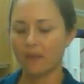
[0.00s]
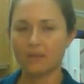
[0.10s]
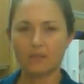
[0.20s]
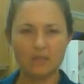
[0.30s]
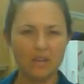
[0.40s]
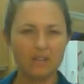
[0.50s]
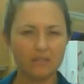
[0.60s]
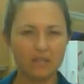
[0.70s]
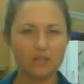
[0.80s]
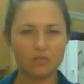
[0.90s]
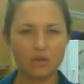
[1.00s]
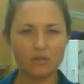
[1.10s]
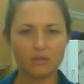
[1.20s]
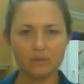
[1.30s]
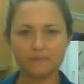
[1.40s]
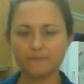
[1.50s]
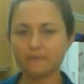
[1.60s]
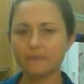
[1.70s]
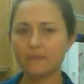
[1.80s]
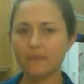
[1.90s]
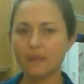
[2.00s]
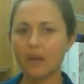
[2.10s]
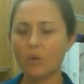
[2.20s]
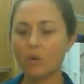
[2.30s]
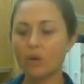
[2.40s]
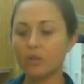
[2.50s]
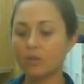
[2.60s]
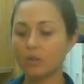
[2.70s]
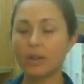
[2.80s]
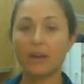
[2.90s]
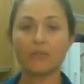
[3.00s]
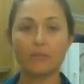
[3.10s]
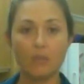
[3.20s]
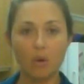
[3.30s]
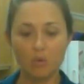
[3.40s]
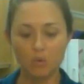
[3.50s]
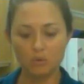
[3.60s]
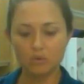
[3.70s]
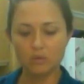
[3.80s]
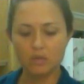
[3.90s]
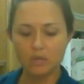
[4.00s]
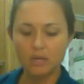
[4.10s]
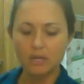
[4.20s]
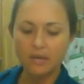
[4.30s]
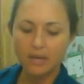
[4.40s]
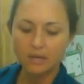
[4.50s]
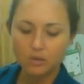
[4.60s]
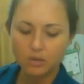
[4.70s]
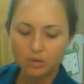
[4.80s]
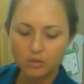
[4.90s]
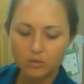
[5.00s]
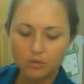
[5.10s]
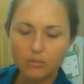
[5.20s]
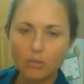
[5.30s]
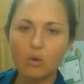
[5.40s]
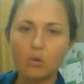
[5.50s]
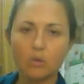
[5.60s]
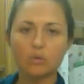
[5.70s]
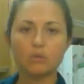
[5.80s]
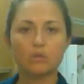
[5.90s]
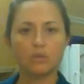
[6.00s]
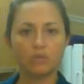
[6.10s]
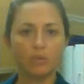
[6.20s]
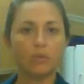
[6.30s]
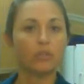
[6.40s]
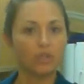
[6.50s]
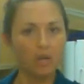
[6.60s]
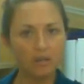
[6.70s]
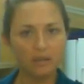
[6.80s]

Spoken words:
It's kind of like a truffle. Or you can have a mold, and you can use the mold to pour the chocolate